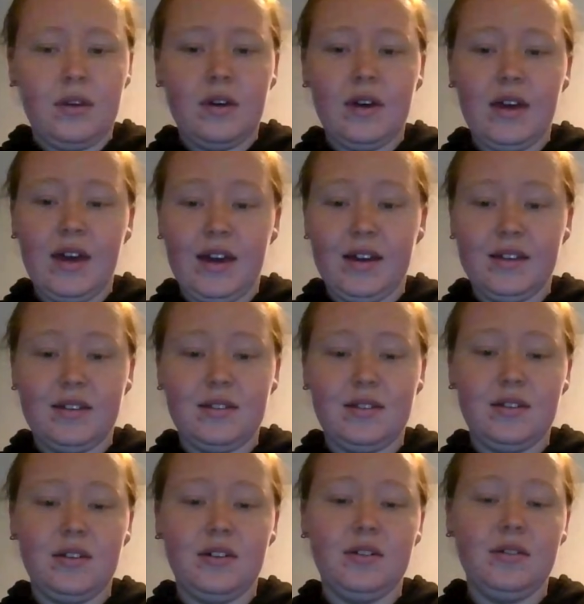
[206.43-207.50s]
Okay,
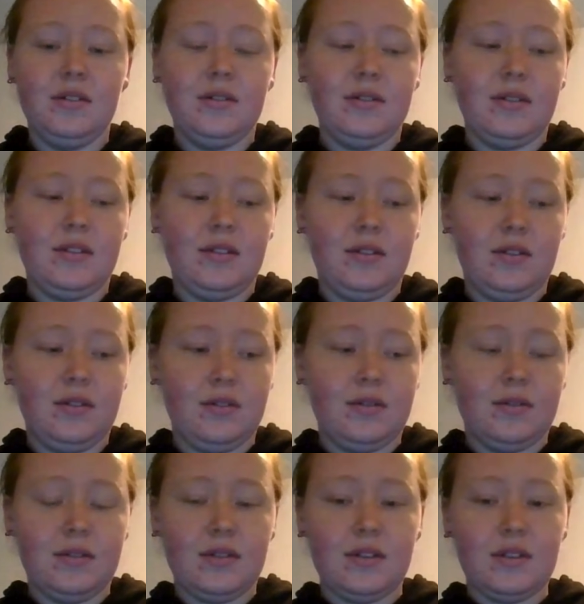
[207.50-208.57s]
so to
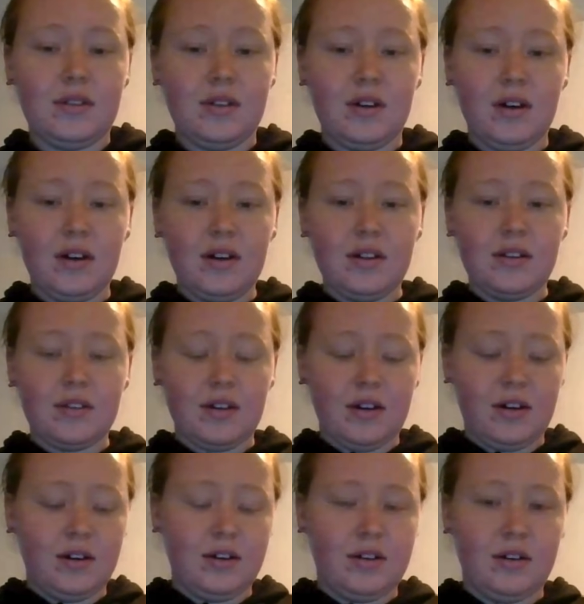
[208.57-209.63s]
start
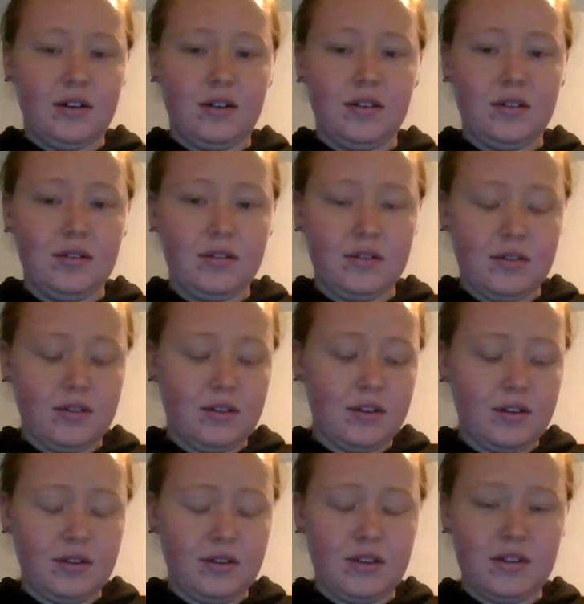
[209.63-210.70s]
our
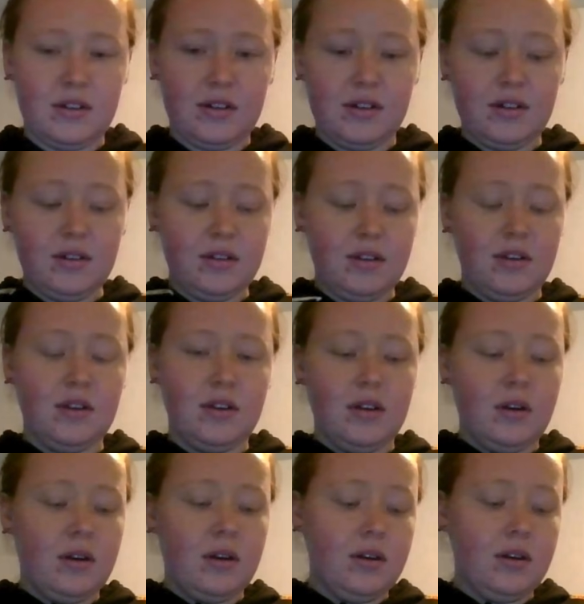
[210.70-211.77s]
coaster,
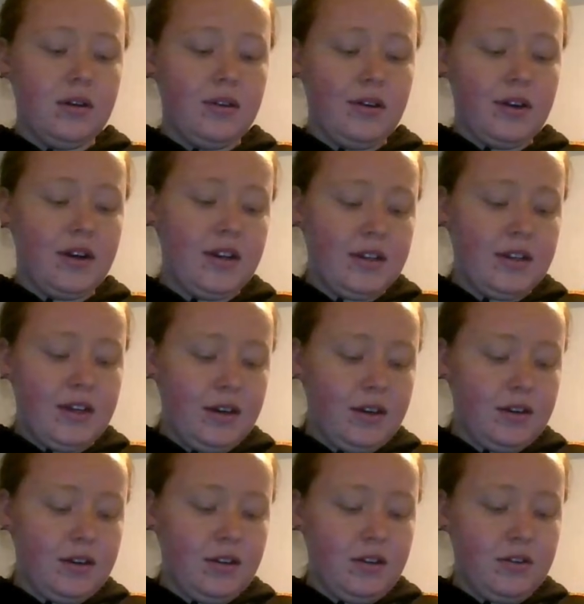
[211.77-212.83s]
you're going to
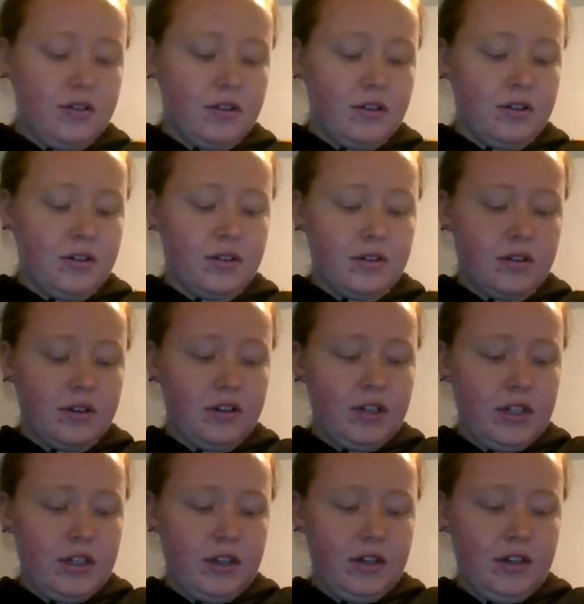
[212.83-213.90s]
take your
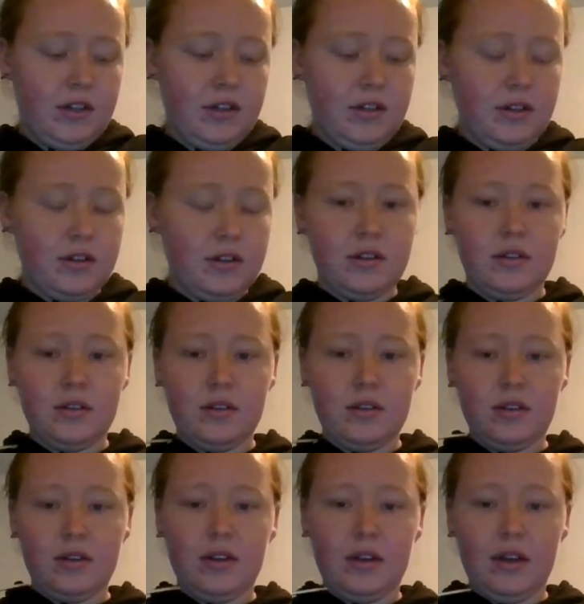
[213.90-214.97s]
crochet hook
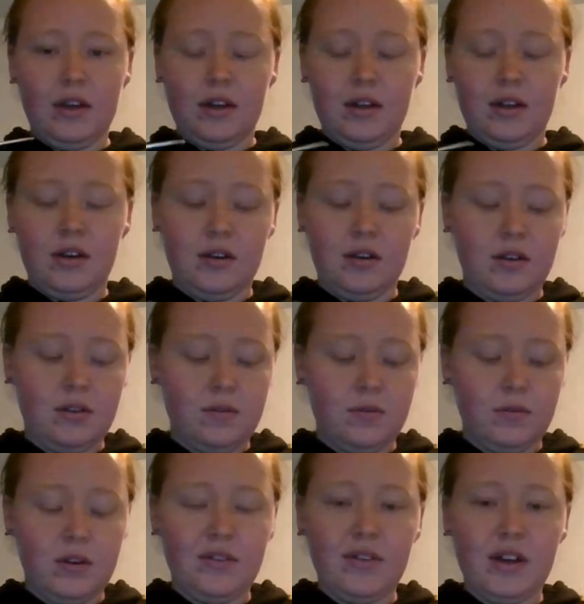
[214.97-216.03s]
in
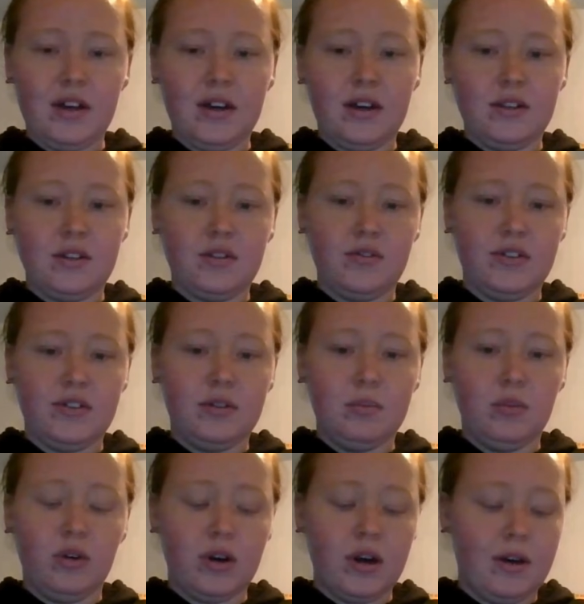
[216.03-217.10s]
whatever hand you feel
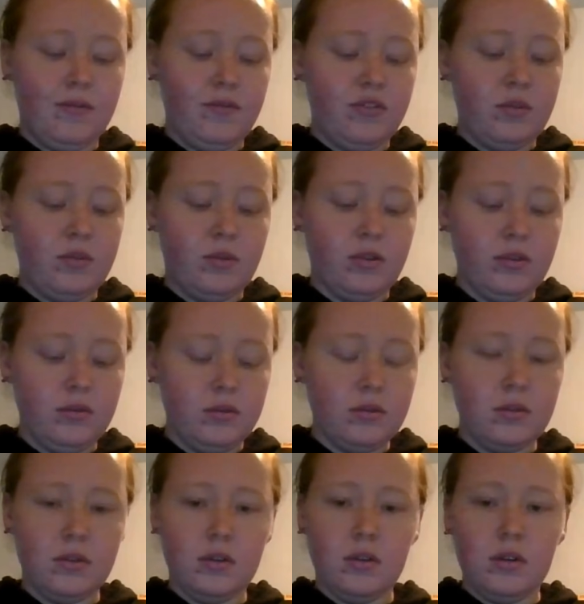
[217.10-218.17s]
more comfortable
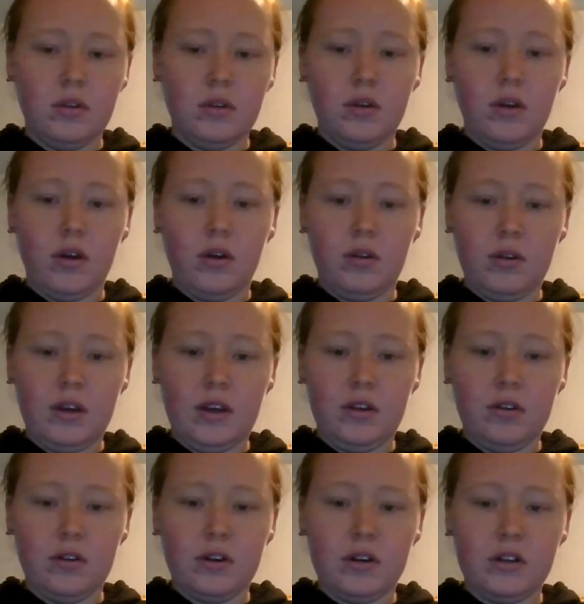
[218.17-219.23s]
holding your
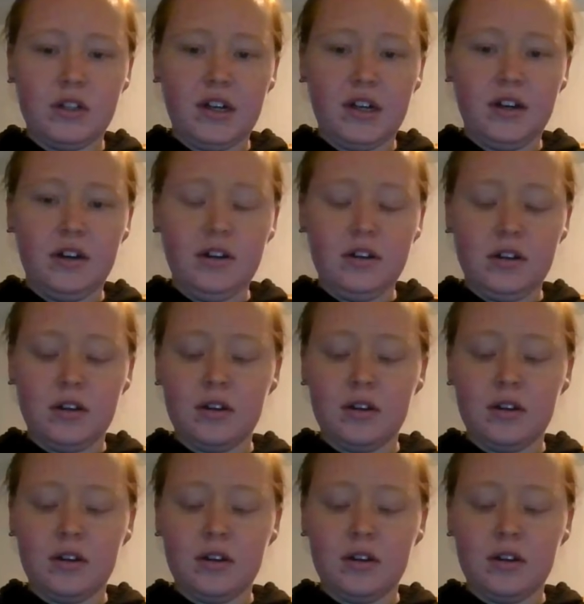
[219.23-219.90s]
crochet hook.